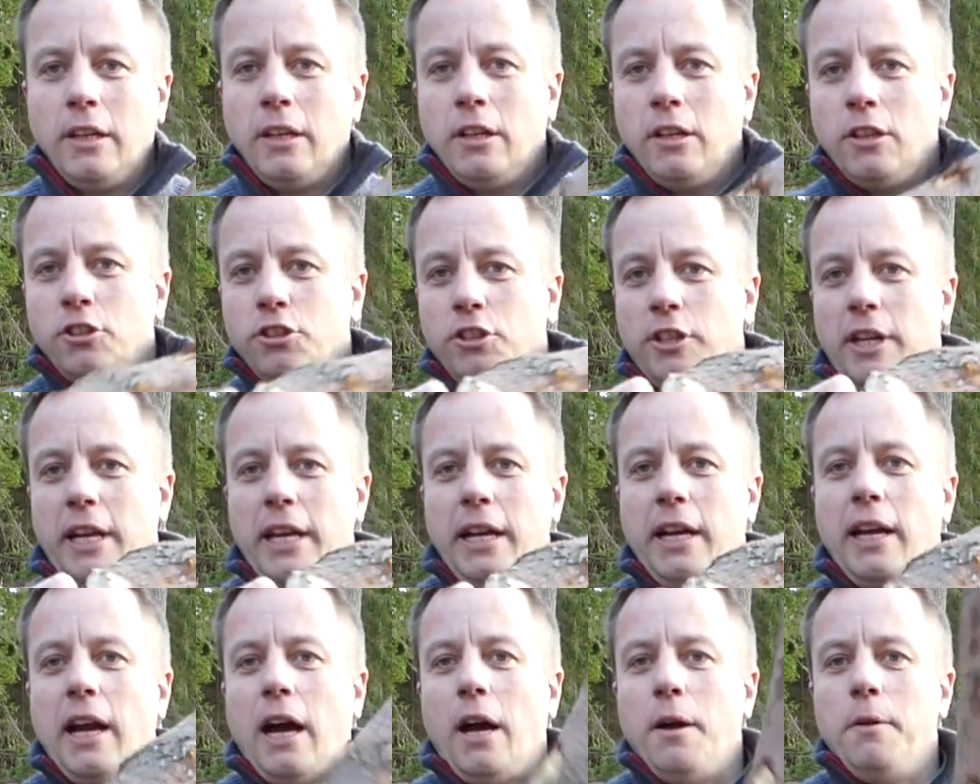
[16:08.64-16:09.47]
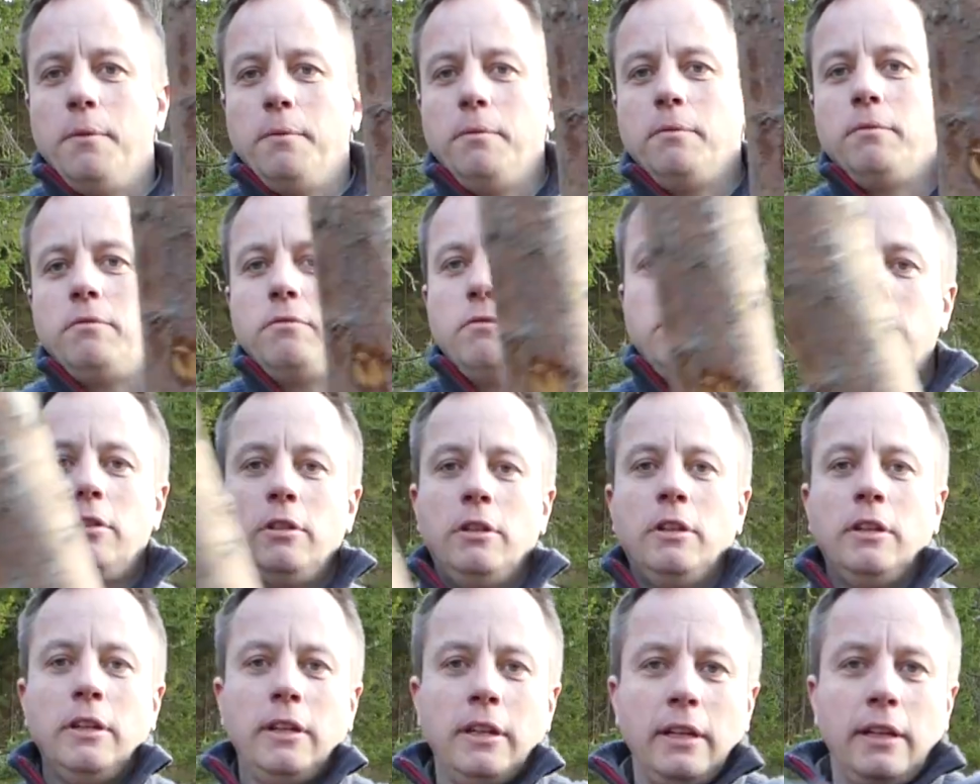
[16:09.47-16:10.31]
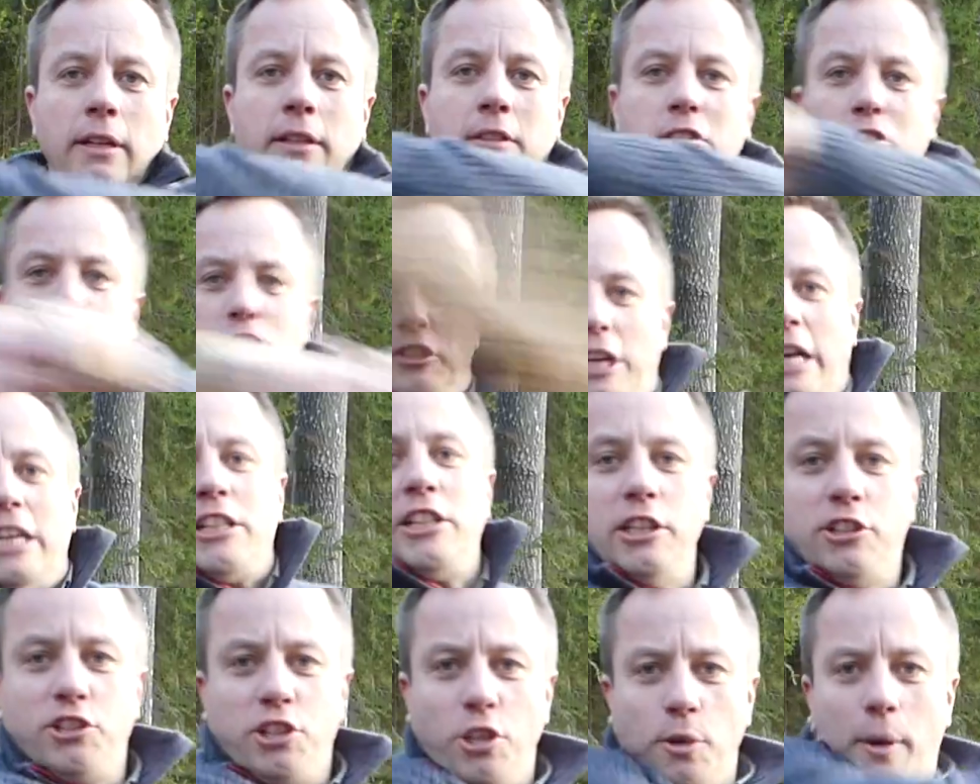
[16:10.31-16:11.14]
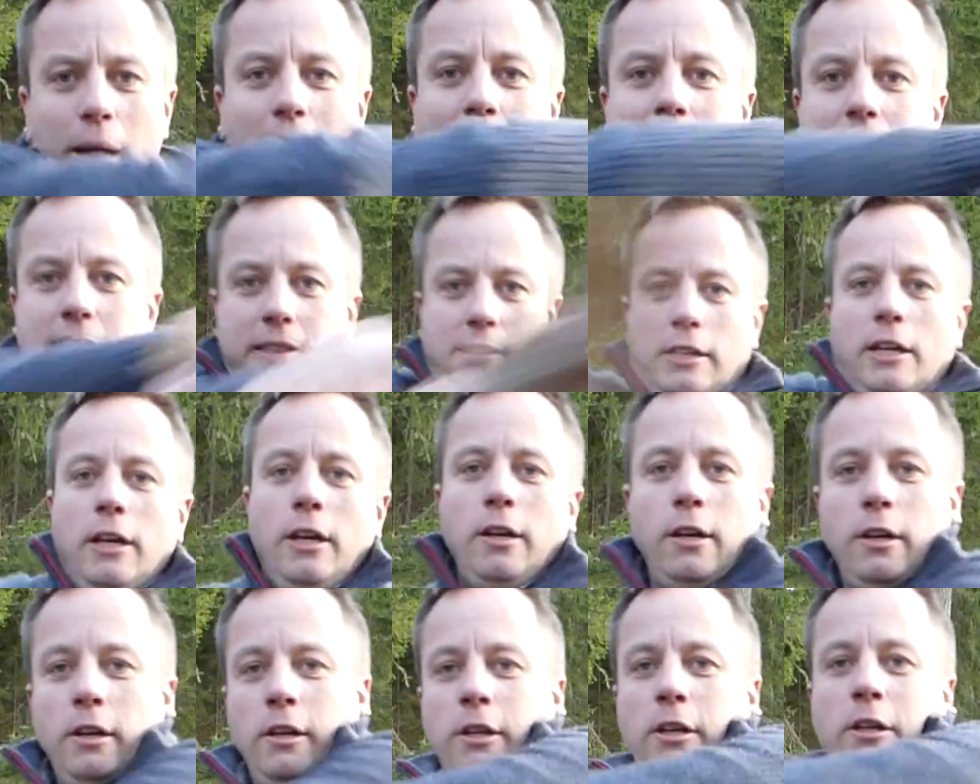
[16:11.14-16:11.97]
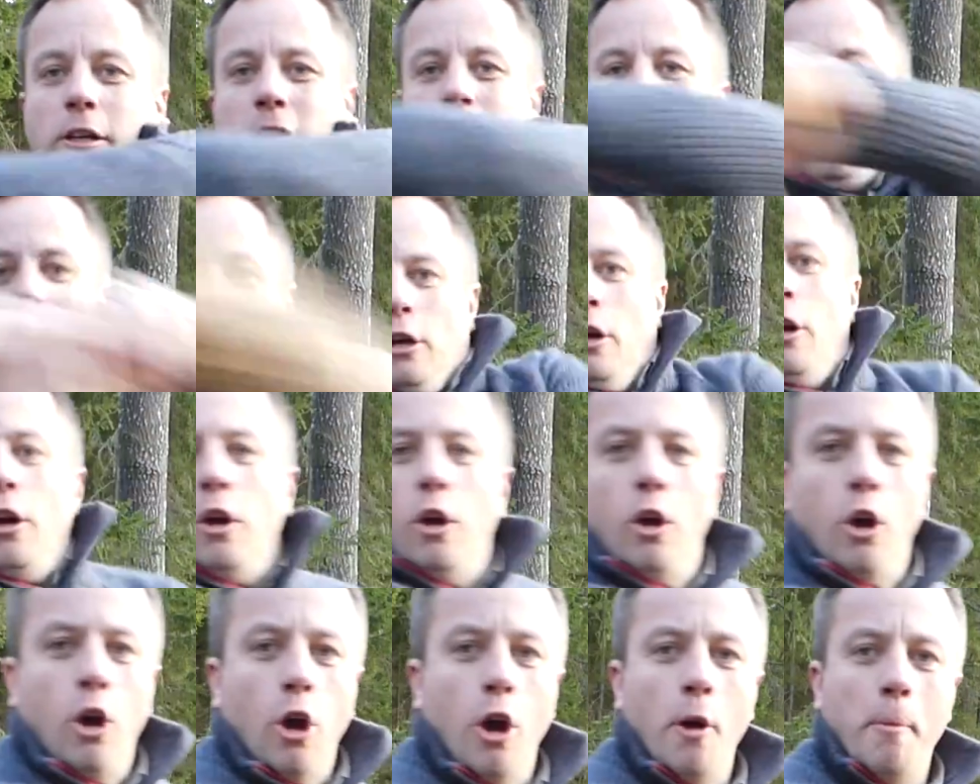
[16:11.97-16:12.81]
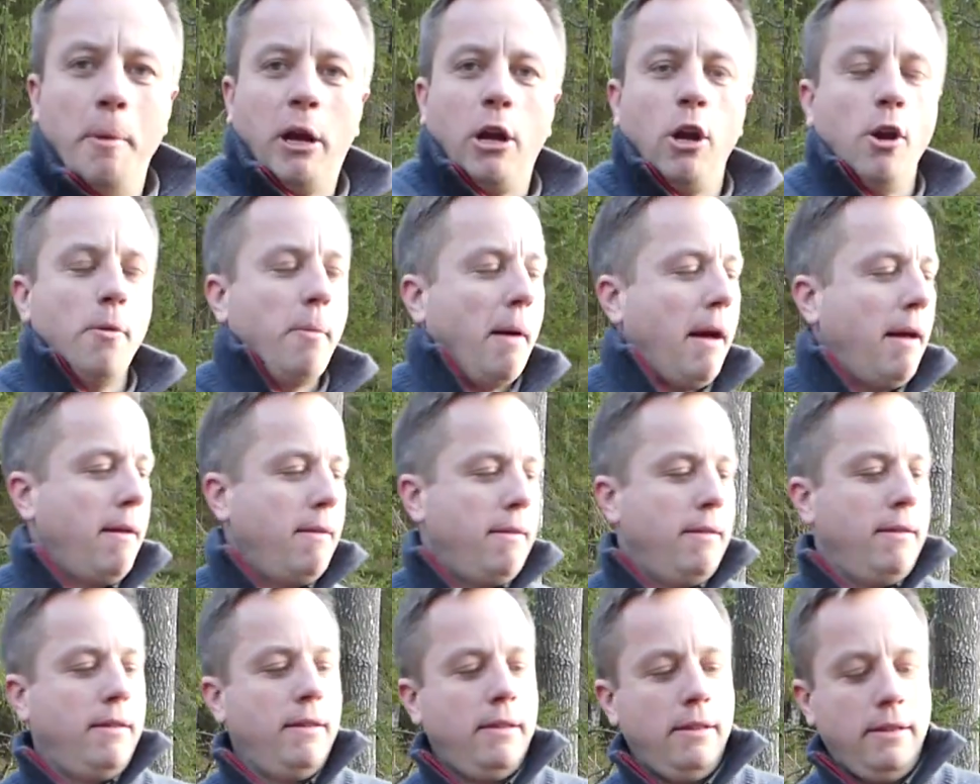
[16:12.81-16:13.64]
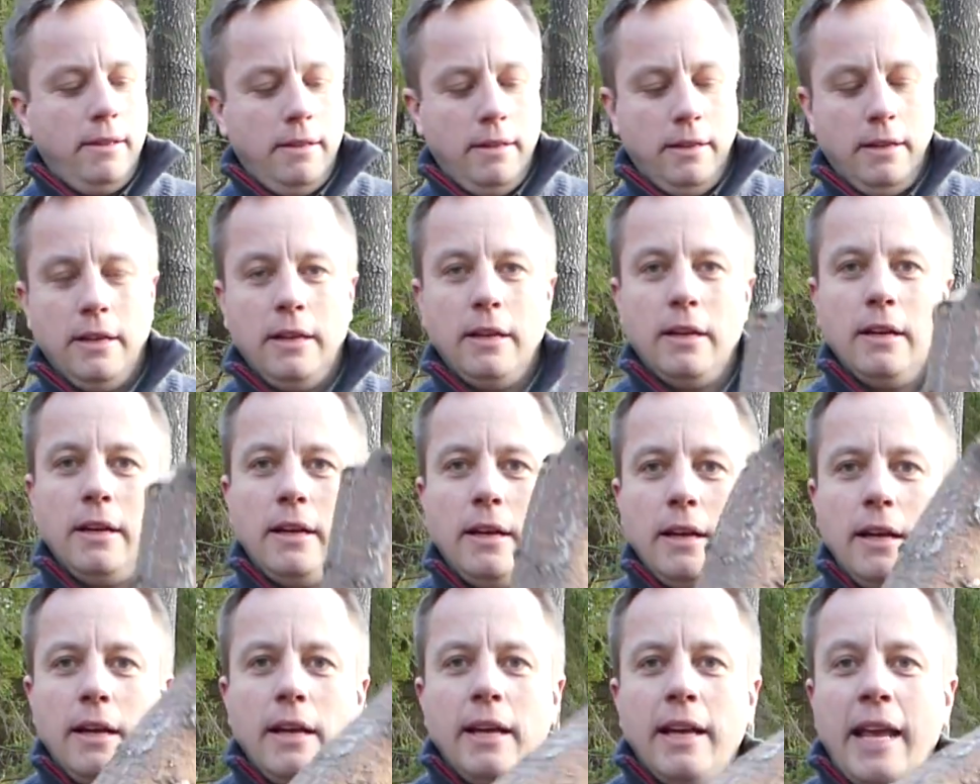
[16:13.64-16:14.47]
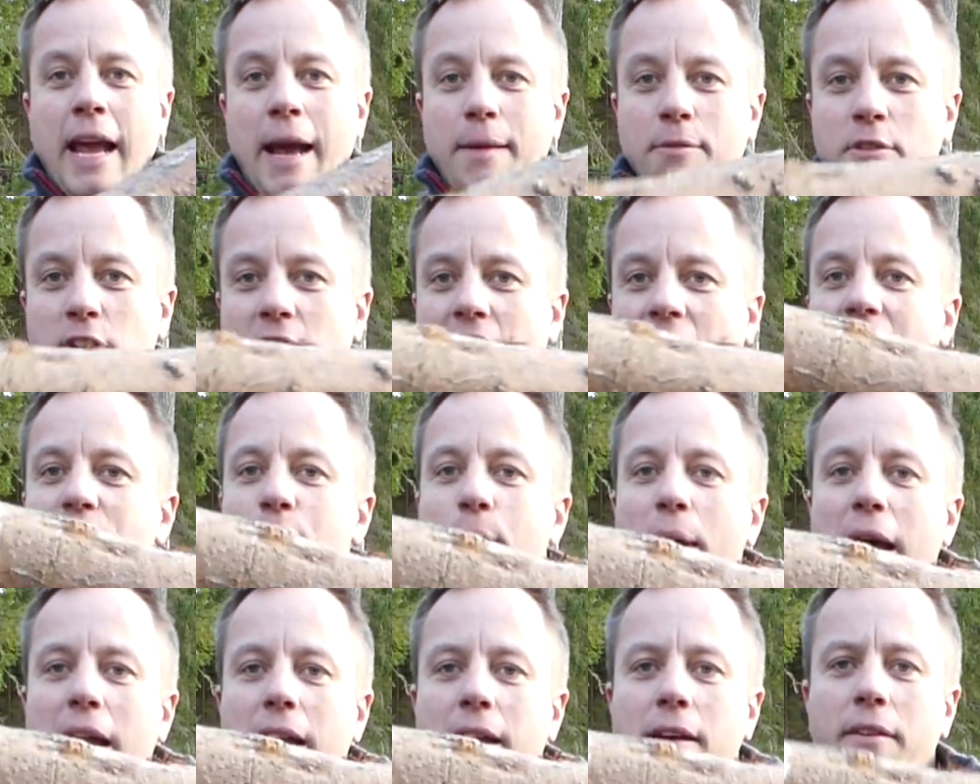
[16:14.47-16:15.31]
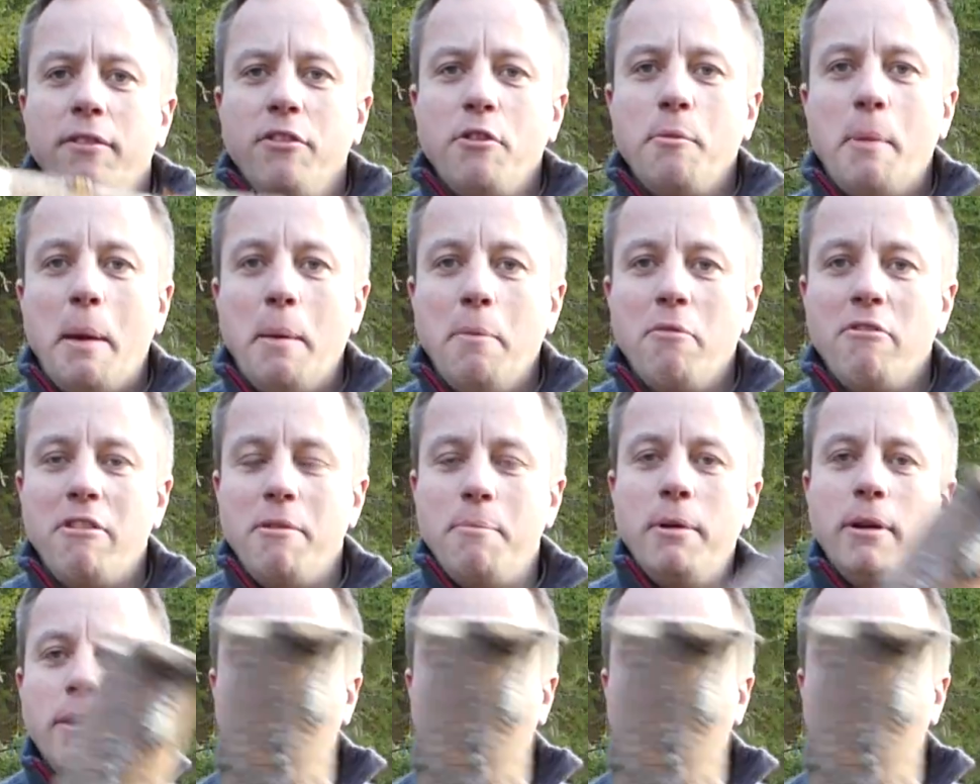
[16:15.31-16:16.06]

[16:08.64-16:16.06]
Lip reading: So there you go. This is actually a two-handed hubba clubber. Captain Caveman, if you remember him.